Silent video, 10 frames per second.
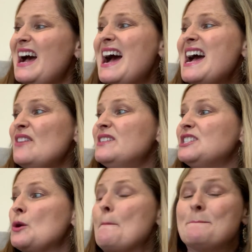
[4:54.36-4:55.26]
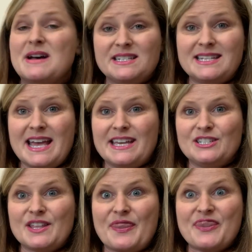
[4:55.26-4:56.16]
I have until Monday
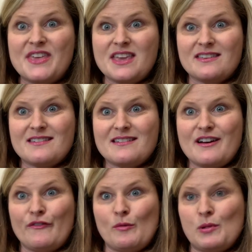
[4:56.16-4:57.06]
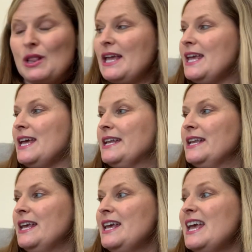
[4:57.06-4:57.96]
to think of a
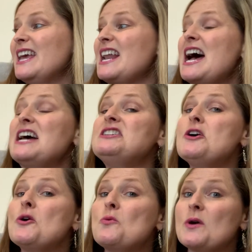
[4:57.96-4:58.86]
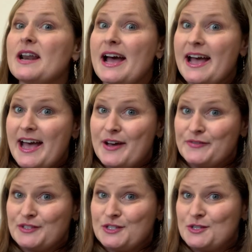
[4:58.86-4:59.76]
plan, and I know what I
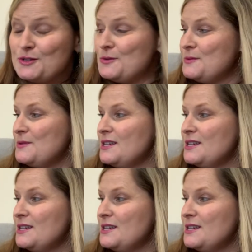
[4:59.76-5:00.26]
have to do.